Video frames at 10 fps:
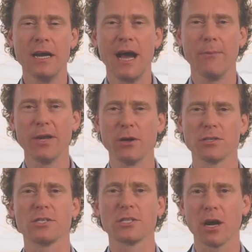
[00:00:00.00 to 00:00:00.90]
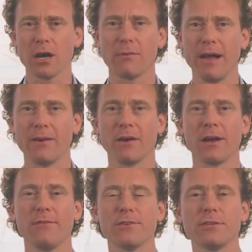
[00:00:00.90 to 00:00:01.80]
and we got stuck around our
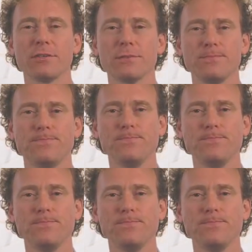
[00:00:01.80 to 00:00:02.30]
governance.